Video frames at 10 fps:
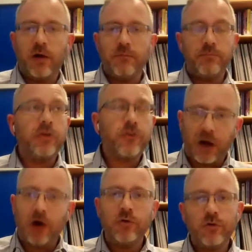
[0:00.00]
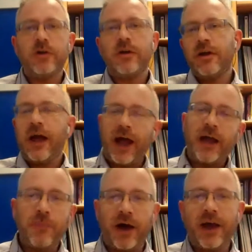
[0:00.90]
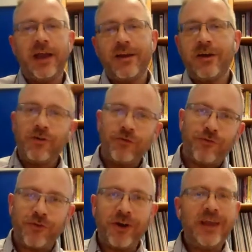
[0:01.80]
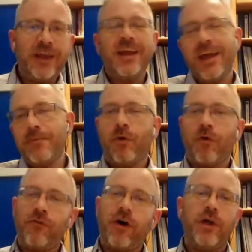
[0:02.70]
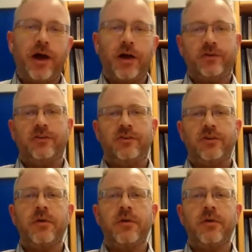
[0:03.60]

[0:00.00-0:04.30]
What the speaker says: bespoke, handmade, free e-portfolio system.